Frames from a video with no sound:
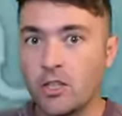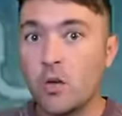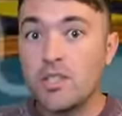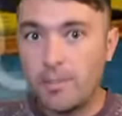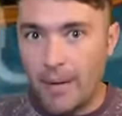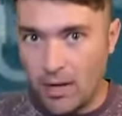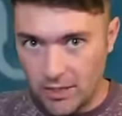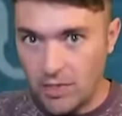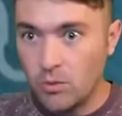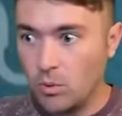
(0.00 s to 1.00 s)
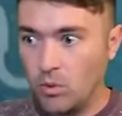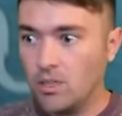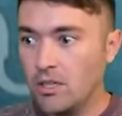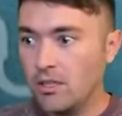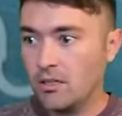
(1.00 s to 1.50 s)
goes about equal
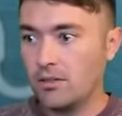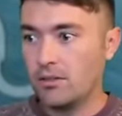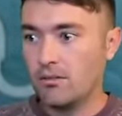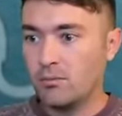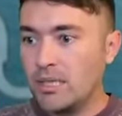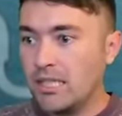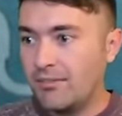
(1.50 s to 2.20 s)
really